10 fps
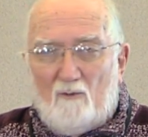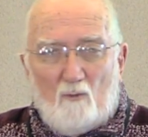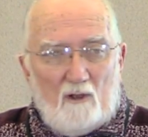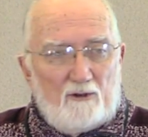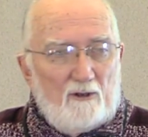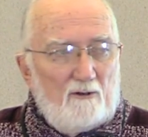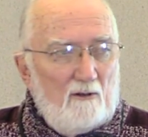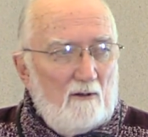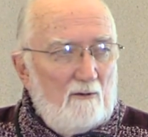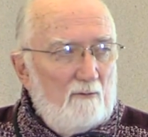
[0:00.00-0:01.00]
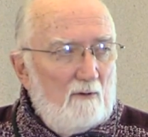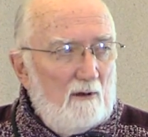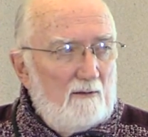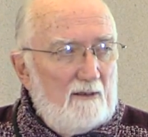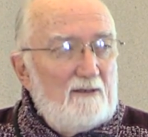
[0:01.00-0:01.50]
Washington
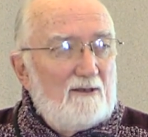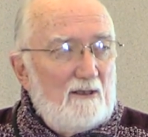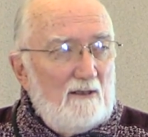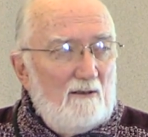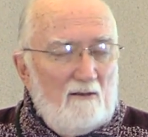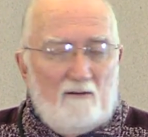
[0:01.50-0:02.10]
or DC,